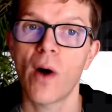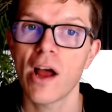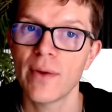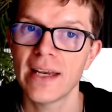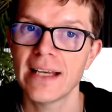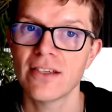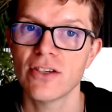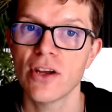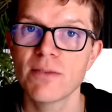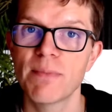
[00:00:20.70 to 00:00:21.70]
why we need to
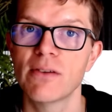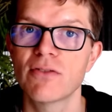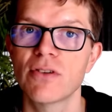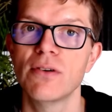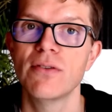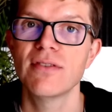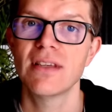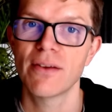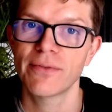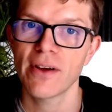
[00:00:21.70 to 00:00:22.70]
use build tools
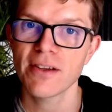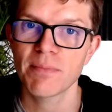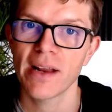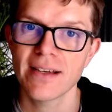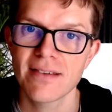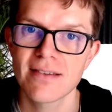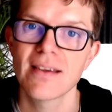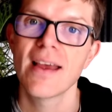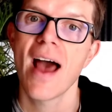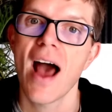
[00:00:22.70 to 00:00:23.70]
in the first place,
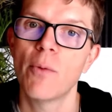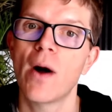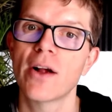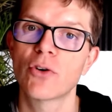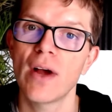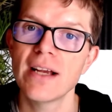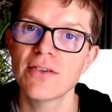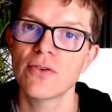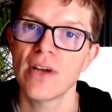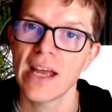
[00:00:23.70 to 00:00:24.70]
and why
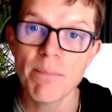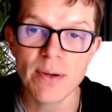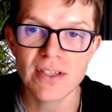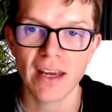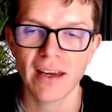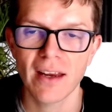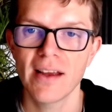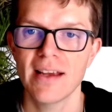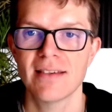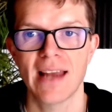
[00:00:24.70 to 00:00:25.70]
Gradle, in
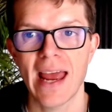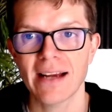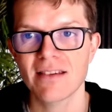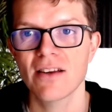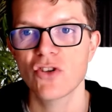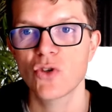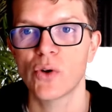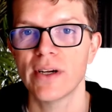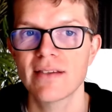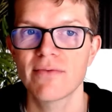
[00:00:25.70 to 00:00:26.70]
particular, is an excellent
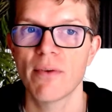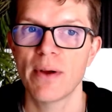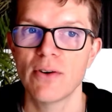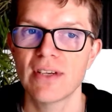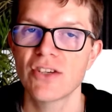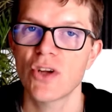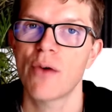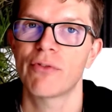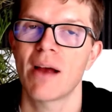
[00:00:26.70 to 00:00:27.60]
choice for building Java